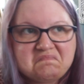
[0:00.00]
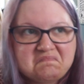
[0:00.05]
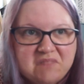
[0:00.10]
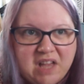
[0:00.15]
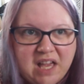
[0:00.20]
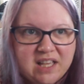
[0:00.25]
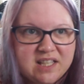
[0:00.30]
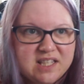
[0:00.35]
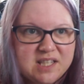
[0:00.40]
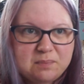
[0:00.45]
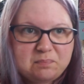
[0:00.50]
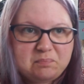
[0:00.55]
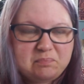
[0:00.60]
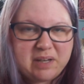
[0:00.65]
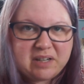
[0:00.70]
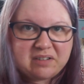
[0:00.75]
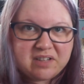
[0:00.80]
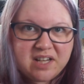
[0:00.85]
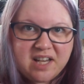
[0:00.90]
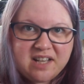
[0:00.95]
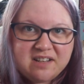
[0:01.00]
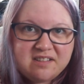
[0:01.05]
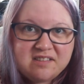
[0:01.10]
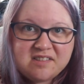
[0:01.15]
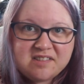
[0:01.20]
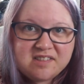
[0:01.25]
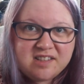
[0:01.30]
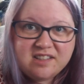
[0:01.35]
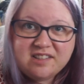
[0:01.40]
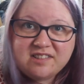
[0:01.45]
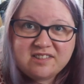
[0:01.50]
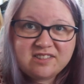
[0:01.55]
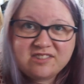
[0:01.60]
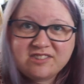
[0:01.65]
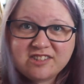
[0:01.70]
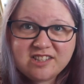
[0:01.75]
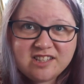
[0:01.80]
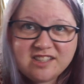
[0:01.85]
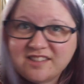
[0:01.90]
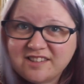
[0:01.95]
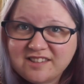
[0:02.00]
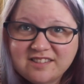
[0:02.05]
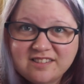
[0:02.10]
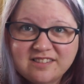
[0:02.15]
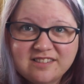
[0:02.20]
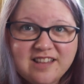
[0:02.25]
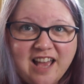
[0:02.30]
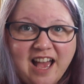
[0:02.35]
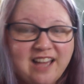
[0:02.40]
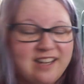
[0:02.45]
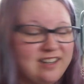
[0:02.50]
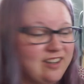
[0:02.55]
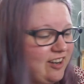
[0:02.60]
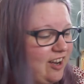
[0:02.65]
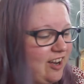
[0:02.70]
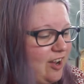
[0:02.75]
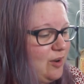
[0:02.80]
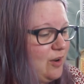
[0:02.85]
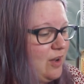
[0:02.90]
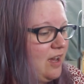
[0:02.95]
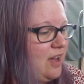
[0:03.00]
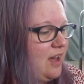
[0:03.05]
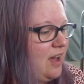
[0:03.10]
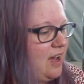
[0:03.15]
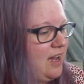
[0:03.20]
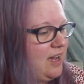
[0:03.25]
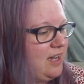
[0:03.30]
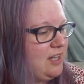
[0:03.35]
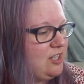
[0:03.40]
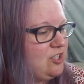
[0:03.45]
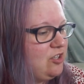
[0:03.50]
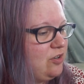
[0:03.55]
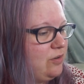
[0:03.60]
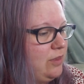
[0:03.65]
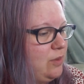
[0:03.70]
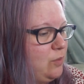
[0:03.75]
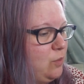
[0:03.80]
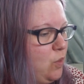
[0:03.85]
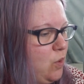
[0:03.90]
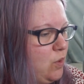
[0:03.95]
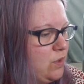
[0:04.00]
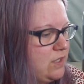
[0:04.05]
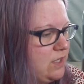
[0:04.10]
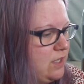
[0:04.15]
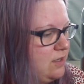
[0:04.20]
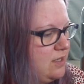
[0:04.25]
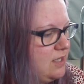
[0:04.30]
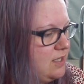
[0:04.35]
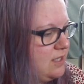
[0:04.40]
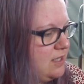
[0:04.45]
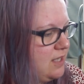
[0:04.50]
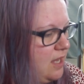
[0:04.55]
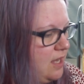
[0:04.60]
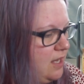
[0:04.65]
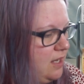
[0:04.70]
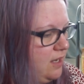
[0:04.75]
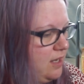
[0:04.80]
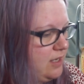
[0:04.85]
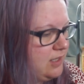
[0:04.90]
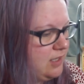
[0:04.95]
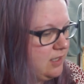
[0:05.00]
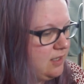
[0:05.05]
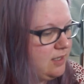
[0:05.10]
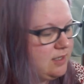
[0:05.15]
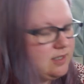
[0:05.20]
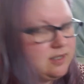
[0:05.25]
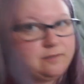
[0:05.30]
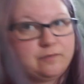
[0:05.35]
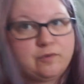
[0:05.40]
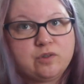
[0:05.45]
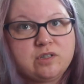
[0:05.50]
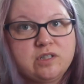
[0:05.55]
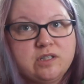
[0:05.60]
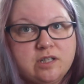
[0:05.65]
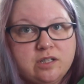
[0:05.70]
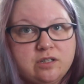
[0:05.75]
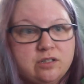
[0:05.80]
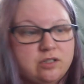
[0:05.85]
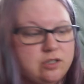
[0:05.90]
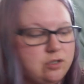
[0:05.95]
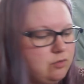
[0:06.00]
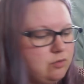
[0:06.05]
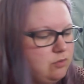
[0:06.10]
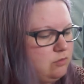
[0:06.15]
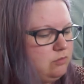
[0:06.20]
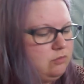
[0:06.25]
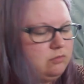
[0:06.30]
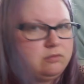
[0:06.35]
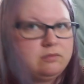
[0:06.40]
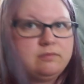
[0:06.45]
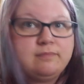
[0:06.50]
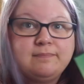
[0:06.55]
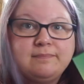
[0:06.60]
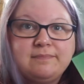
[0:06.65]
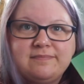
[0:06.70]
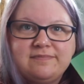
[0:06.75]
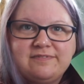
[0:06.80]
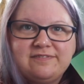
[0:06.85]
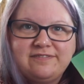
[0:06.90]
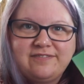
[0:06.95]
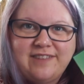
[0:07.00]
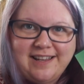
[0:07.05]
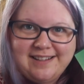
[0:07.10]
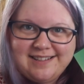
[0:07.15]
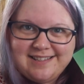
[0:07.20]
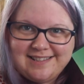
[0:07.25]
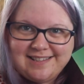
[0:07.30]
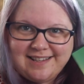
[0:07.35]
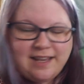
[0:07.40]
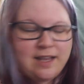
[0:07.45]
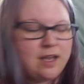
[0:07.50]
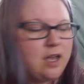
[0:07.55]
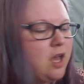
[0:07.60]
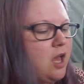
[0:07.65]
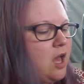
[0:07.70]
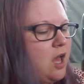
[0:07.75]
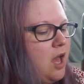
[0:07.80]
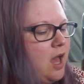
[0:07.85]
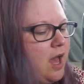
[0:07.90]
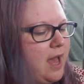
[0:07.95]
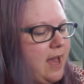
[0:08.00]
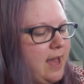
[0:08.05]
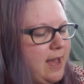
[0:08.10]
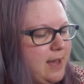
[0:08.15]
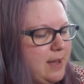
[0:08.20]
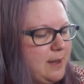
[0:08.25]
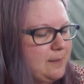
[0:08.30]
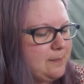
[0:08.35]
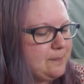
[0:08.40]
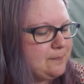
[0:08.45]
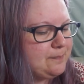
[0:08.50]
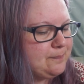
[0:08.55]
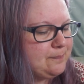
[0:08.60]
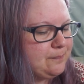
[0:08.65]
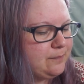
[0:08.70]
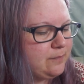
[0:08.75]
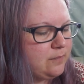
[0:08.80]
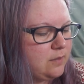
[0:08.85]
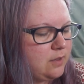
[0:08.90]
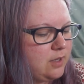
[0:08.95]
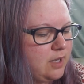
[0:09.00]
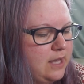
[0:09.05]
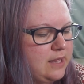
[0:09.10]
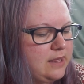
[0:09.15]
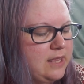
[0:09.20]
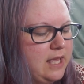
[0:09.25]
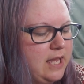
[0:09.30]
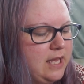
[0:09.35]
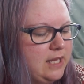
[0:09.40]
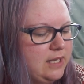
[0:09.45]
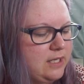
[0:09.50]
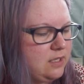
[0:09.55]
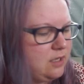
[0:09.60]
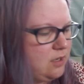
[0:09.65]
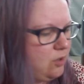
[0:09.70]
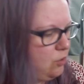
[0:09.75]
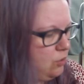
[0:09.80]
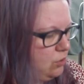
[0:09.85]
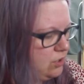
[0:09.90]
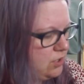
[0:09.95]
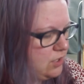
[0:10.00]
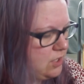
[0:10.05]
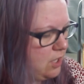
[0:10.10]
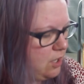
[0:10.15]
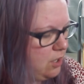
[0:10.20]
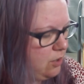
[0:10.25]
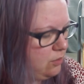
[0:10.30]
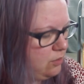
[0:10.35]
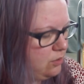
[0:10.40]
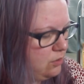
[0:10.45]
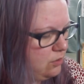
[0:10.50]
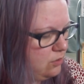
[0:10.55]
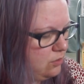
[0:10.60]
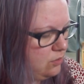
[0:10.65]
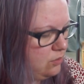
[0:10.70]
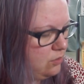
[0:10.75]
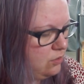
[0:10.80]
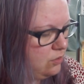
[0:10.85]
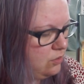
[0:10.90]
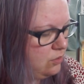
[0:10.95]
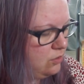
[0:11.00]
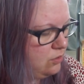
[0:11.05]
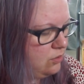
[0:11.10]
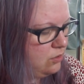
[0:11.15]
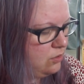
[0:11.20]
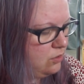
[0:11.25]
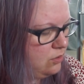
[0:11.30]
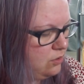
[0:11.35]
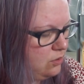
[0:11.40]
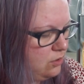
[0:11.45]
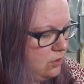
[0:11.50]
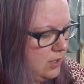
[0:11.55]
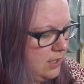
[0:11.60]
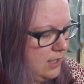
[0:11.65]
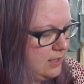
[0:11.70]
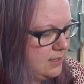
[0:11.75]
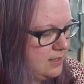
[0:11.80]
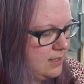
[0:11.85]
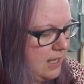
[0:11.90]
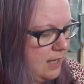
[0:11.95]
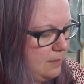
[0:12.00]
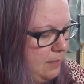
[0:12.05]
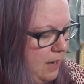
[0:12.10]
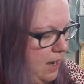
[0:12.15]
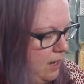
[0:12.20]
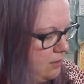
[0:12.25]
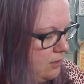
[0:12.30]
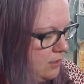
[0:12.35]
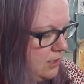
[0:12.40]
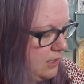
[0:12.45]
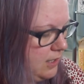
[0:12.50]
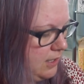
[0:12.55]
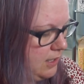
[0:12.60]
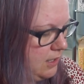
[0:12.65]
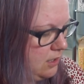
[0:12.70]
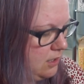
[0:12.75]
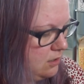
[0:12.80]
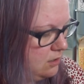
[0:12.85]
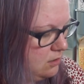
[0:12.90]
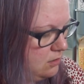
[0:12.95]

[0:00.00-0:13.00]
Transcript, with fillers: experiences. I don't know uh, during the war. So it's uh, London 1942. Oh, fancy. Um, and then also, it's apparently